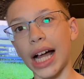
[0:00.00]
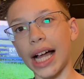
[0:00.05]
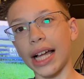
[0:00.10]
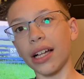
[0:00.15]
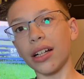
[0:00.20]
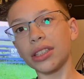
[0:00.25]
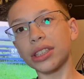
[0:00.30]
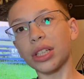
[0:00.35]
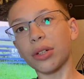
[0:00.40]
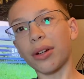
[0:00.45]
I
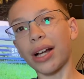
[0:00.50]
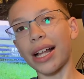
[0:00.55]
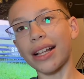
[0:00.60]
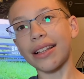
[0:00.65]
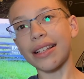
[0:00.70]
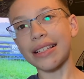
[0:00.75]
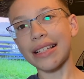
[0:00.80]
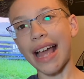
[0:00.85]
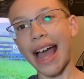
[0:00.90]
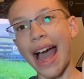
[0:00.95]
also got
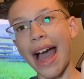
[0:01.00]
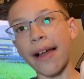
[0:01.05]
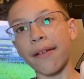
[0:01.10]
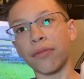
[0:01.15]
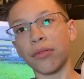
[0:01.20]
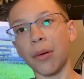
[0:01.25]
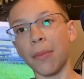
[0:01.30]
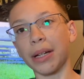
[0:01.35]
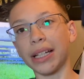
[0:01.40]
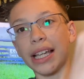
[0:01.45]
this hat
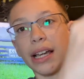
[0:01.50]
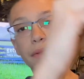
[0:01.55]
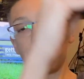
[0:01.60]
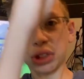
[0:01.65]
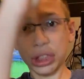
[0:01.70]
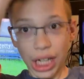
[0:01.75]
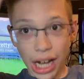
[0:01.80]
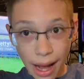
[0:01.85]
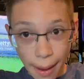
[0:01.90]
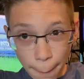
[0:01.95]
from a gift
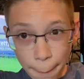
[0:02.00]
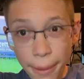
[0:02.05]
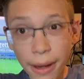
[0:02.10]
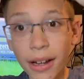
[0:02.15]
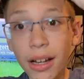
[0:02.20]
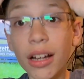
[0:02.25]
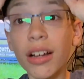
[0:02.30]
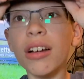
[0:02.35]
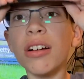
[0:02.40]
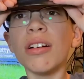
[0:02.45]
shop.
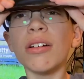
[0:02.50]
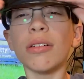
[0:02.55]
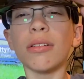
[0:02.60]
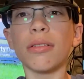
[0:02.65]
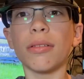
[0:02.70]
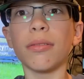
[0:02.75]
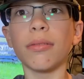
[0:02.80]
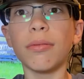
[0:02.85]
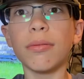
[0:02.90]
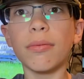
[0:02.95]

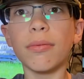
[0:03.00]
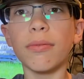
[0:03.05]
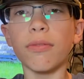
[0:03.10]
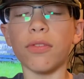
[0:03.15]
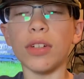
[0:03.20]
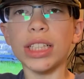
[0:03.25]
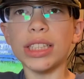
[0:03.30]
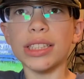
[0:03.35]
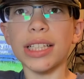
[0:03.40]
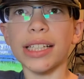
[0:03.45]

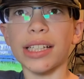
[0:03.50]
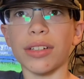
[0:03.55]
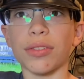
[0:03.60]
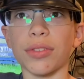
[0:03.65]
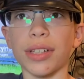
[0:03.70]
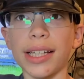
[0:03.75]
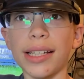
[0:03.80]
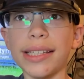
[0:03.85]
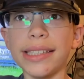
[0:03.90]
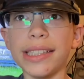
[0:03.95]
Fits like a
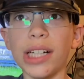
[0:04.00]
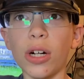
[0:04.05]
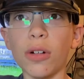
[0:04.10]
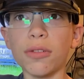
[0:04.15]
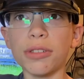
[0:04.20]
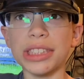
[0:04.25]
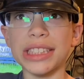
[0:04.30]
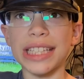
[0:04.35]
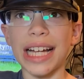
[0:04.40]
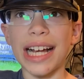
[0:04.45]
really
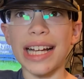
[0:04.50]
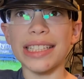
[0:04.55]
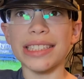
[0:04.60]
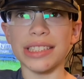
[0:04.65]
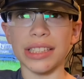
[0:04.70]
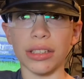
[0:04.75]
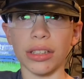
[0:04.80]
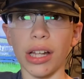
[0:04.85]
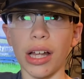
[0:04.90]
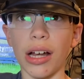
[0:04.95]

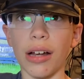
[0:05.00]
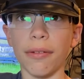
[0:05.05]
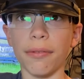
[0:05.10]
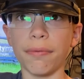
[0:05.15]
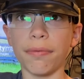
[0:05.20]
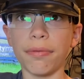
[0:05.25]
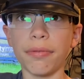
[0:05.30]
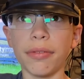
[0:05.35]
oversized glove.